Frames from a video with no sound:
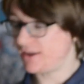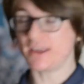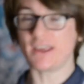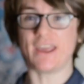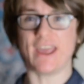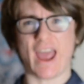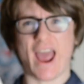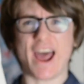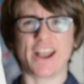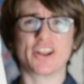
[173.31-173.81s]

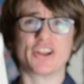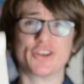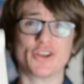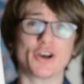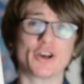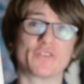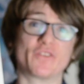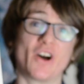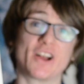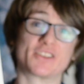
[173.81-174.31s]
it had a
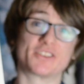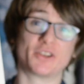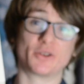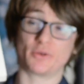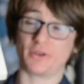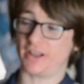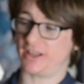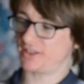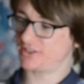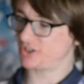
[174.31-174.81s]
nerd vibe
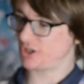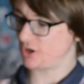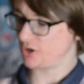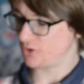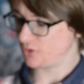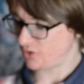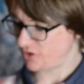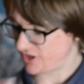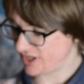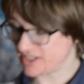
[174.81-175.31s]
to it.
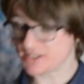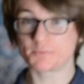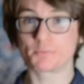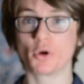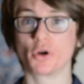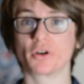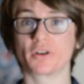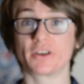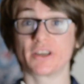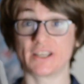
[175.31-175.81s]
So this
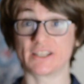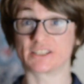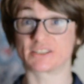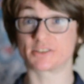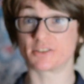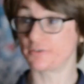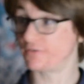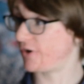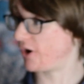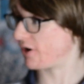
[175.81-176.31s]
book
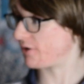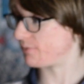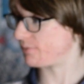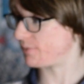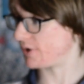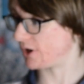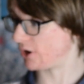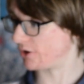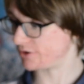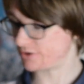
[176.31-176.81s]
is far and
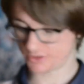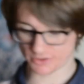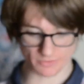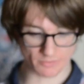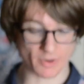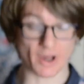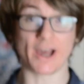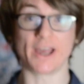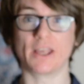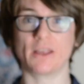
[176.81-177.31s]
beyond
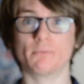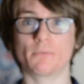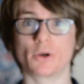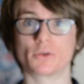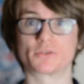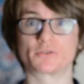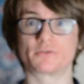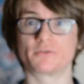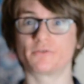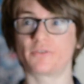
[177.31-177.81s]
my
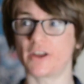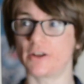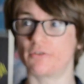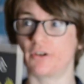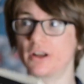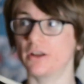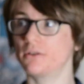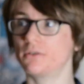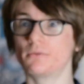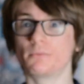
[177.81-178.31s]
most
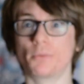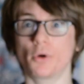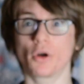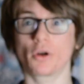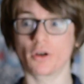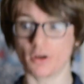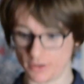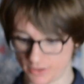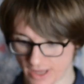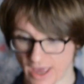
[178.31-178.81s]
favourite
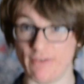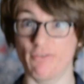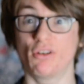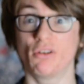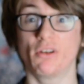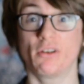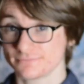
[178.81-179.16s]
book ever.